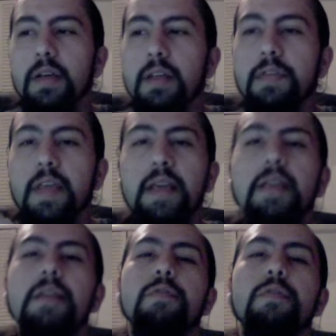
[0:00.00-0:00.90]
They
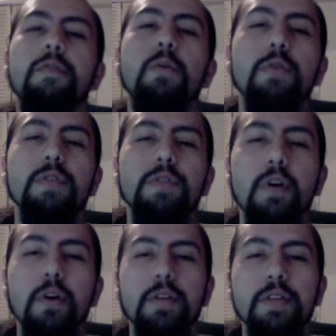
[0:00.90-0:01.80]
enforce
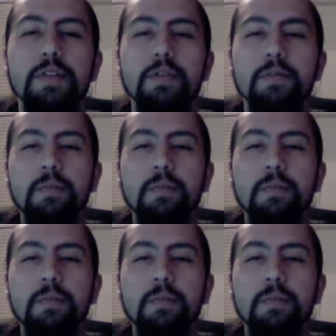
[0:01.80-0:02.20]
all these